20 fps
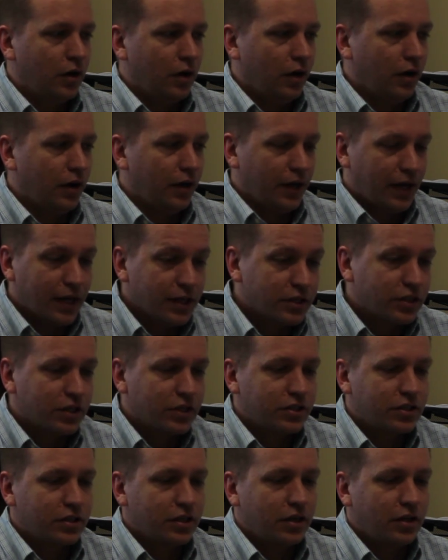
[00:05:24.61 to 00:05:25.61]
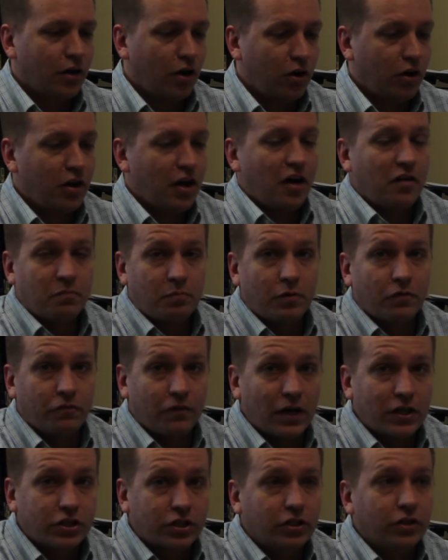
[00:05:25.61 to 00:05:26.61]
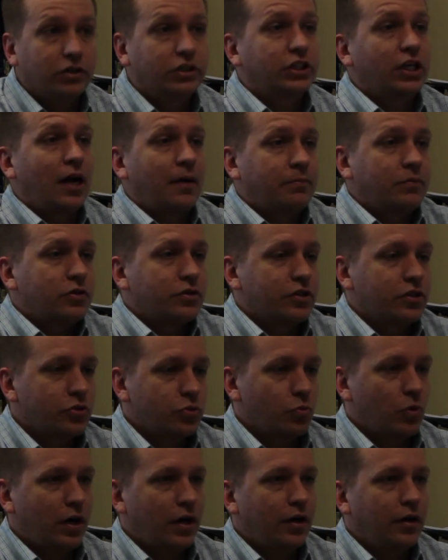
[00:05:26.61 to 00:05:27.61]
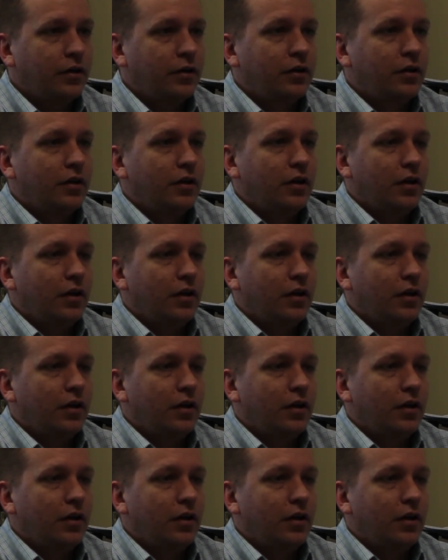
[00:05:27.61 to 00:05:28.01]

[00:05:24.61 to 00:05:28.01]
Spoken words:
AGC, all have professional chapters as well.